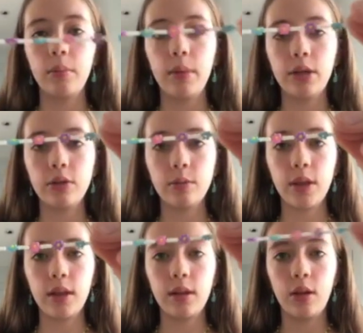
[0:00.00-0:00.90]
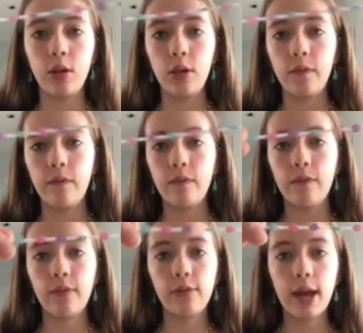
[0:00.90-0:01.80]
managed to make these little
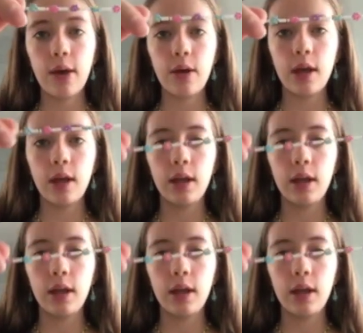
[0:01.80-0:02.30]
flower